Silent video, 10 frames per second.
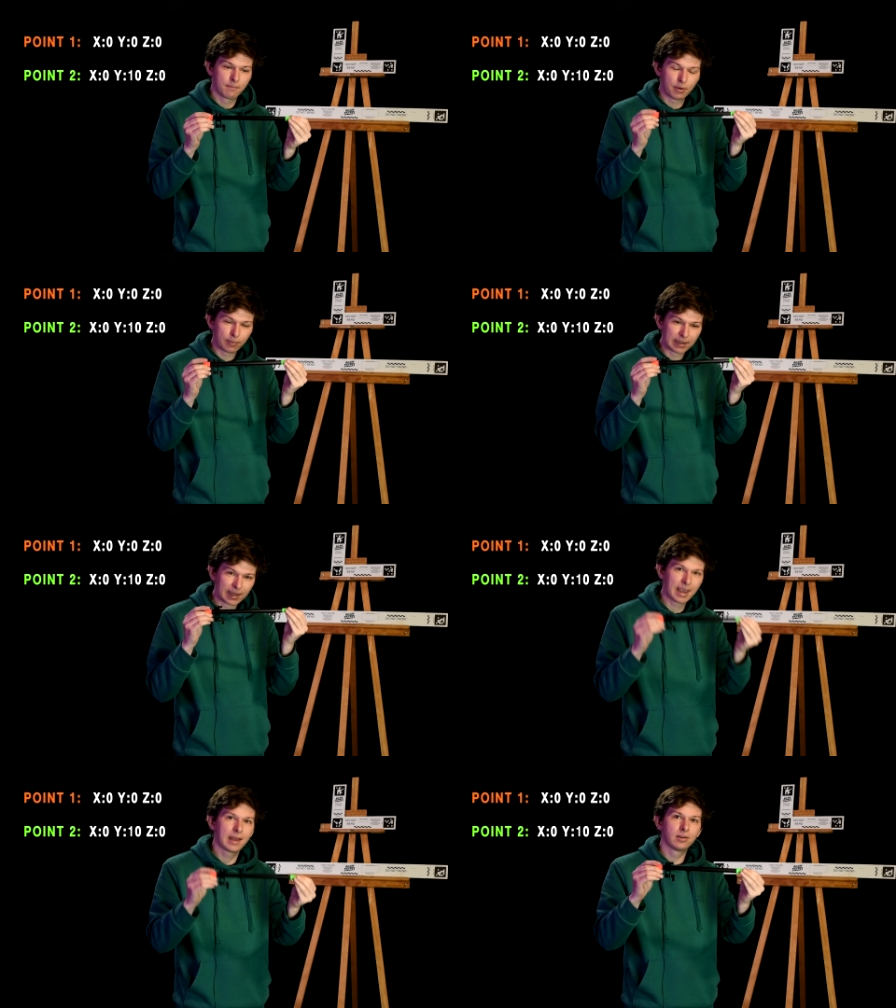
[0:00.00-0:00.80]
but we
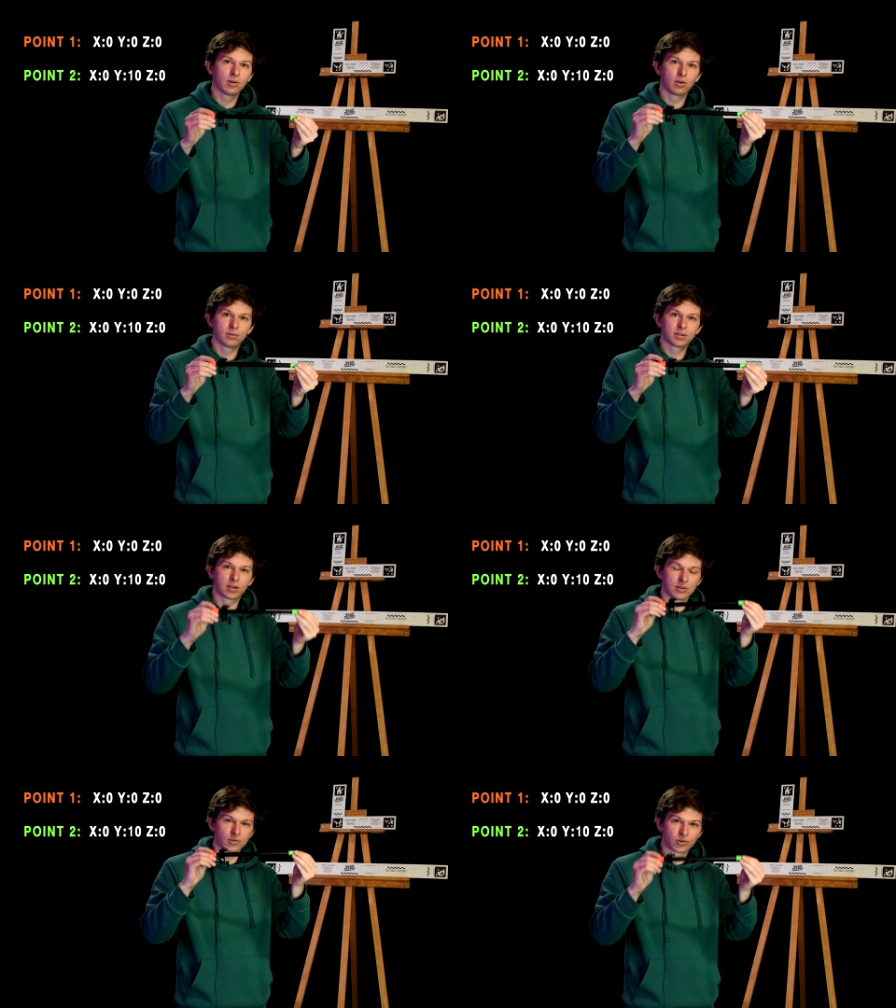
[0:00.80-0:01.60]
cannot
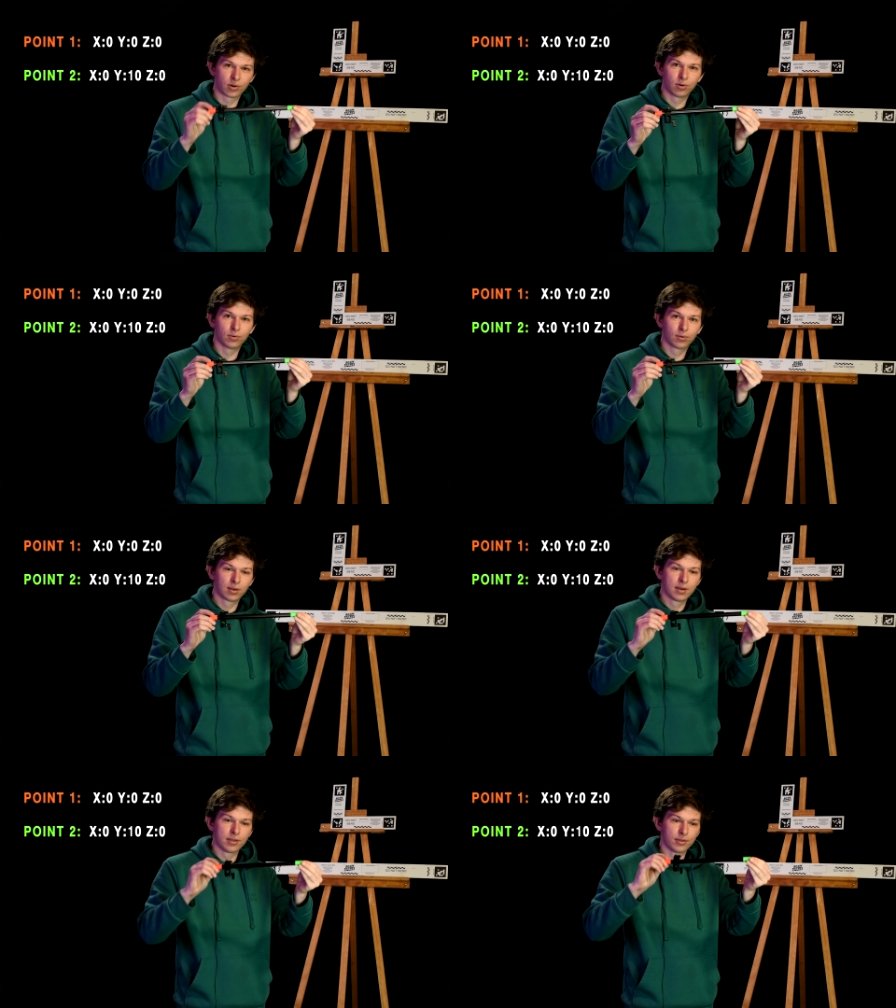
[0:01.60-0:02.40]
control
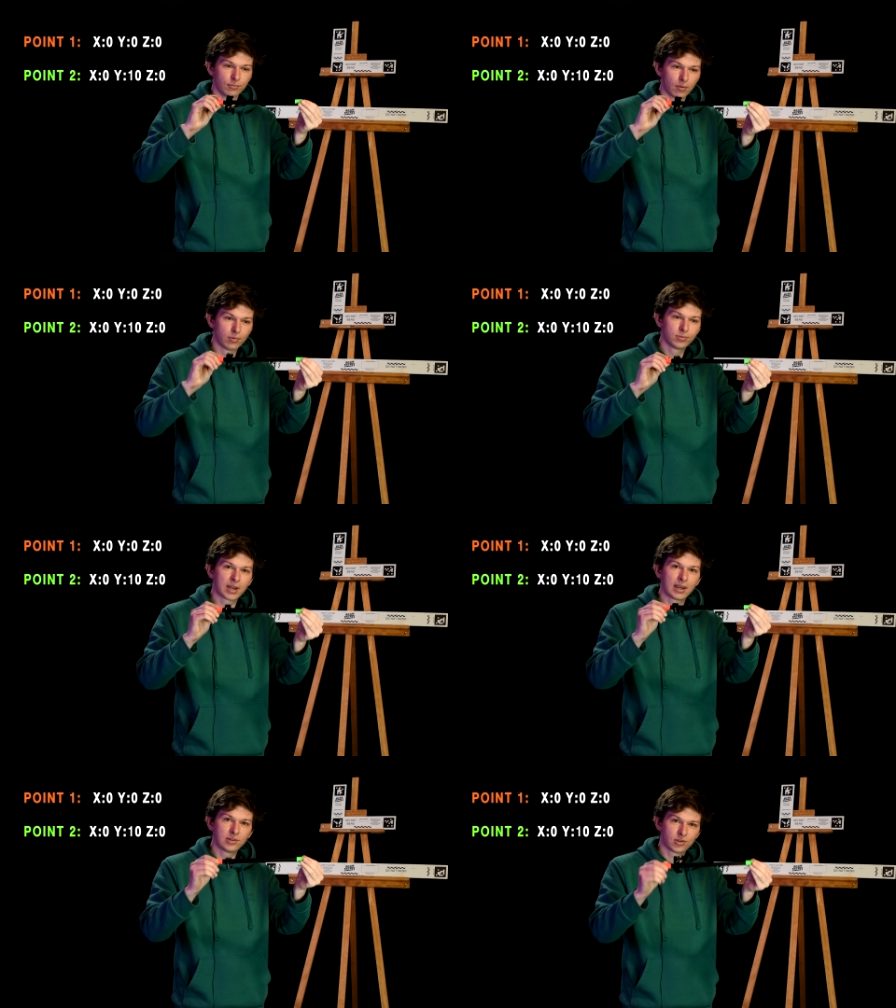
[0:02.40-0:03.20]
the
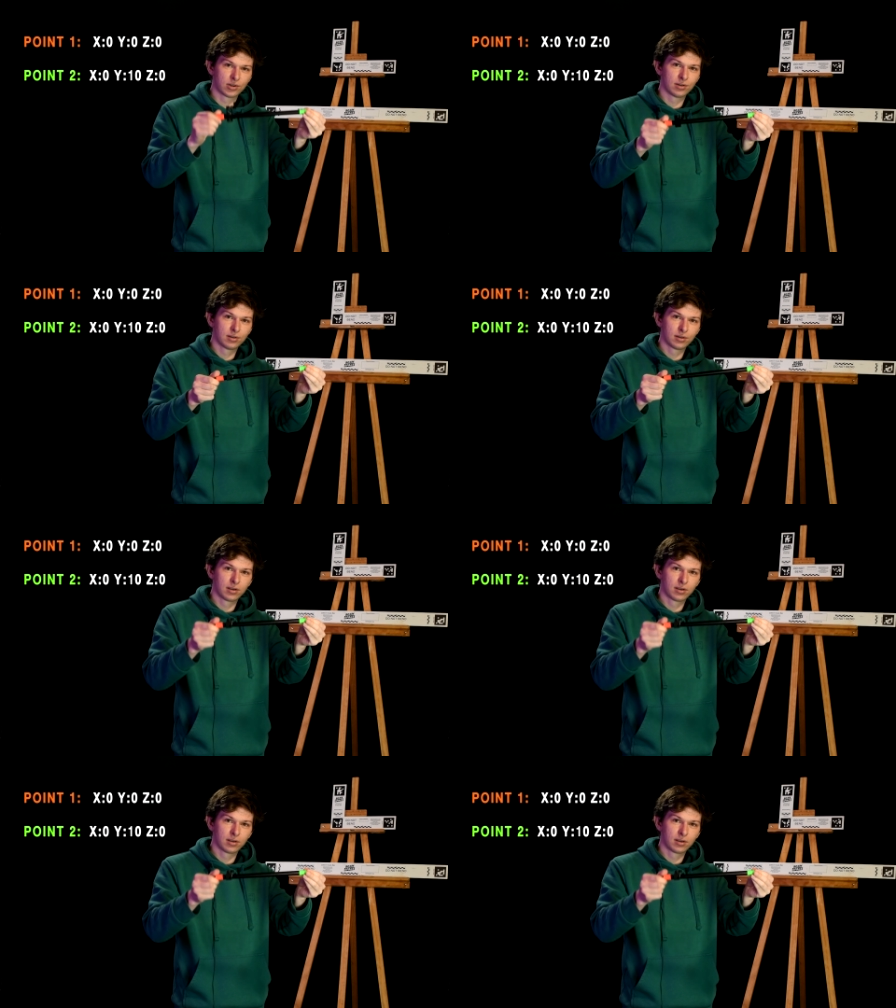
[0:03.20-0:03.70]
rotation